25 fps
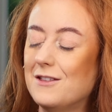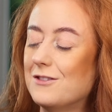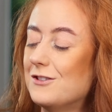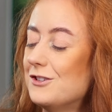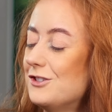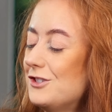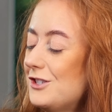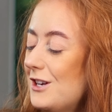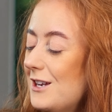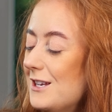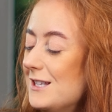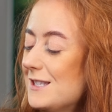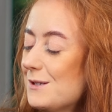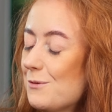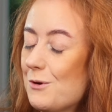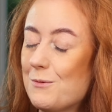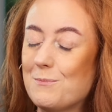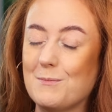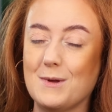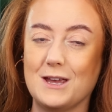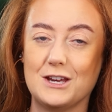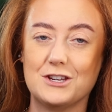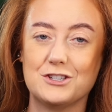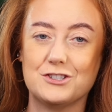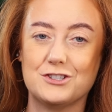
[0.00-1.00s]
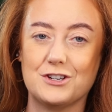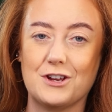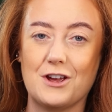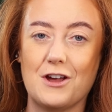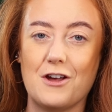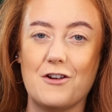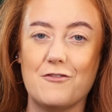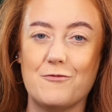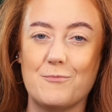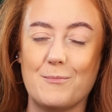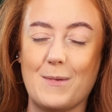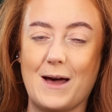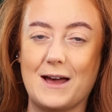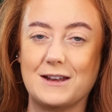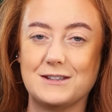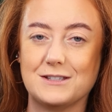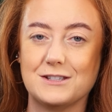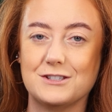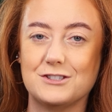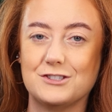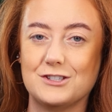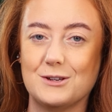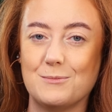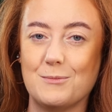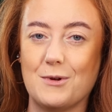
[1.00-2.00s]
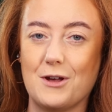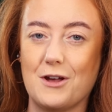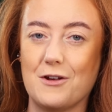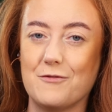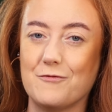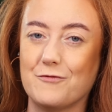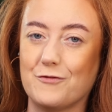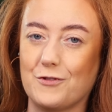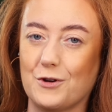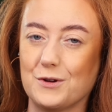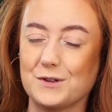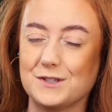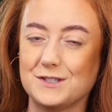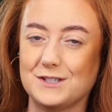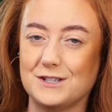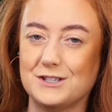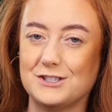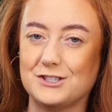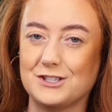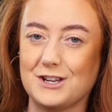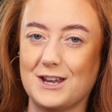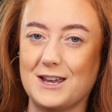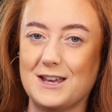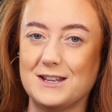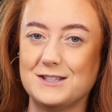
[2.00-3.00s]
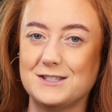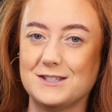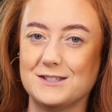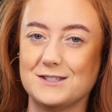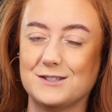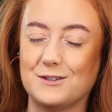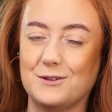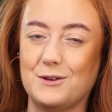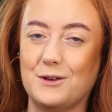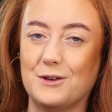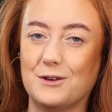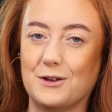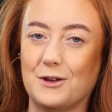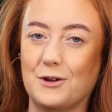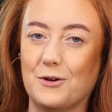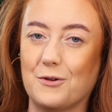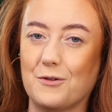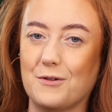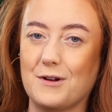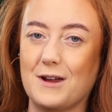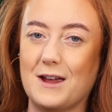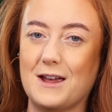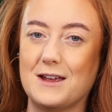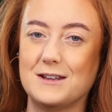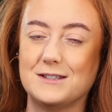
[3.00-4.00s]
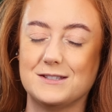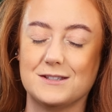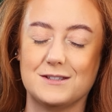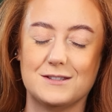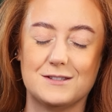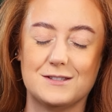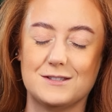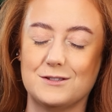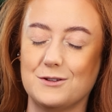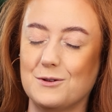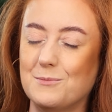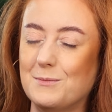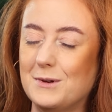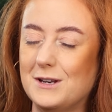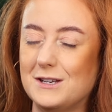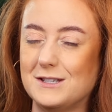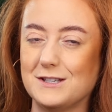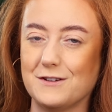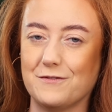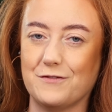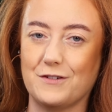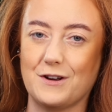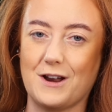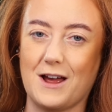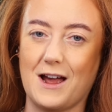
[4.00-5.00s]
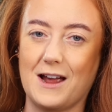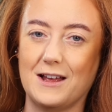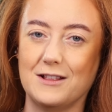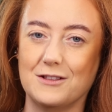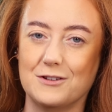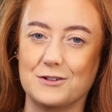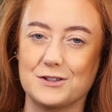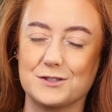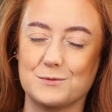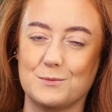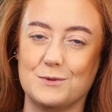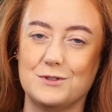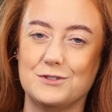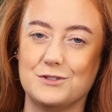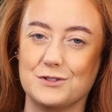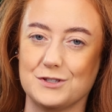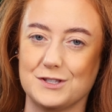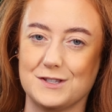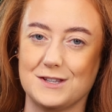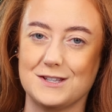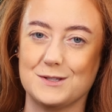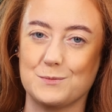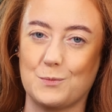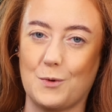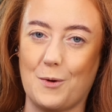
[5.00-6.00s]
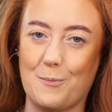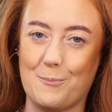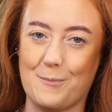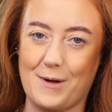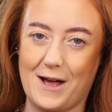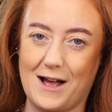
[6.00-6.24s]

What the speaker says: The shades are a mixture of matte, shimmer and frosted shades, so you can create so many different eye looks with just this one